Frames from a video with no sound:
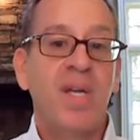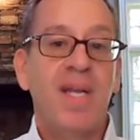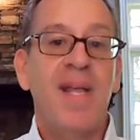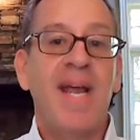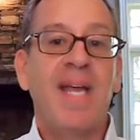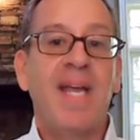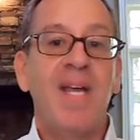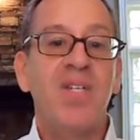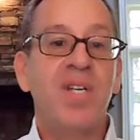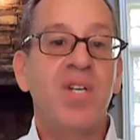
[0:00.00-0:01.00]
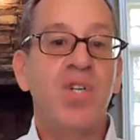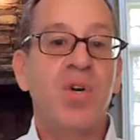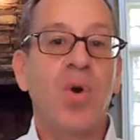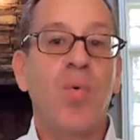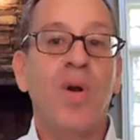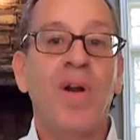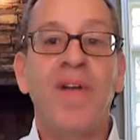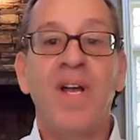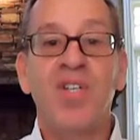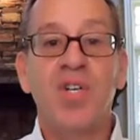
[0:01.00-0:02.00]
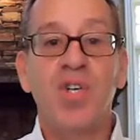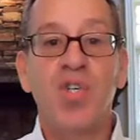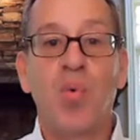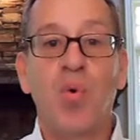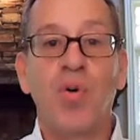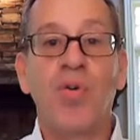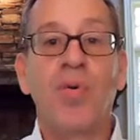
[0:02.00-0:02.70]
In that case, the insurer would invest in shorter